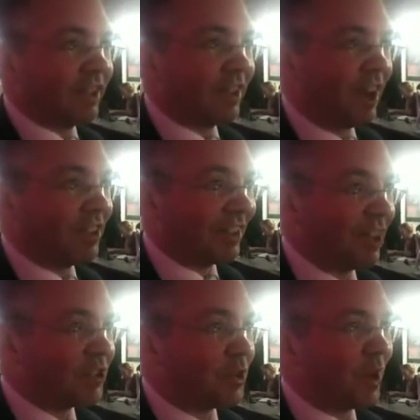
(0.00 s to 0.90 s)
I think
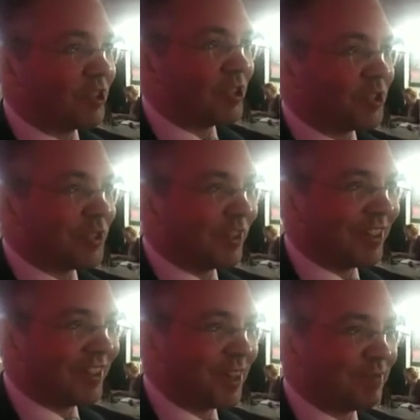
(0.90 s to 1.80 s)
those are questions
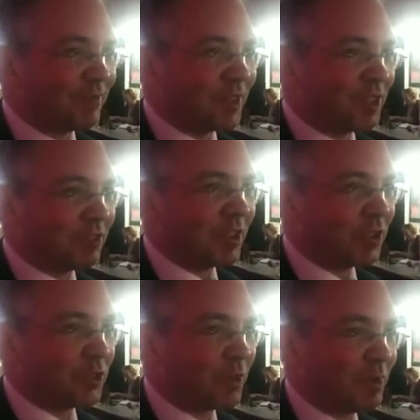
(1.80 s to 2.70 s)
for
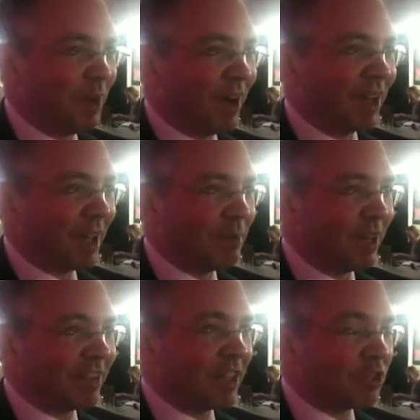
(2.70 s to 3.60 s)
Your Square Mile. I mean,
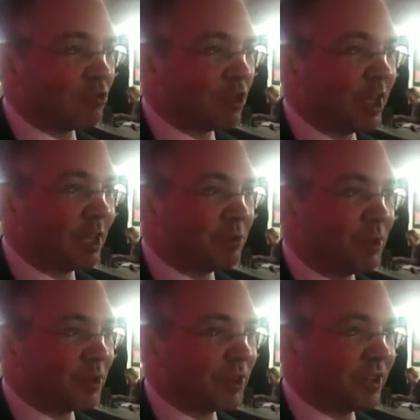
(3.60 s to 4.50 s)
I think it's really
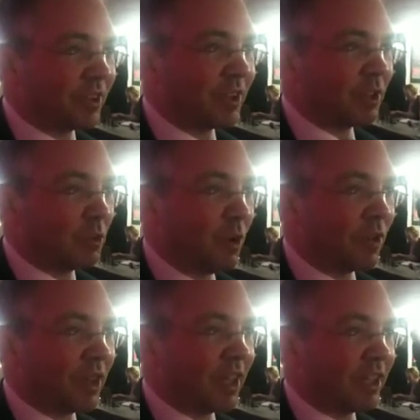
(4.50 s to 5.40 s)
important that what
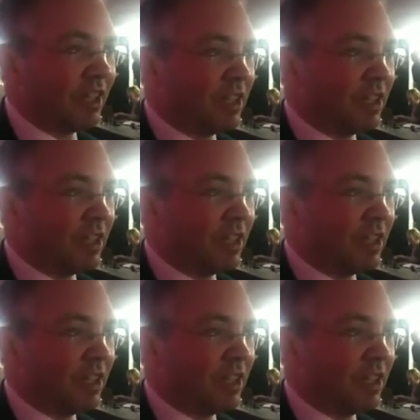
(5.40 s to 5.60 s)
they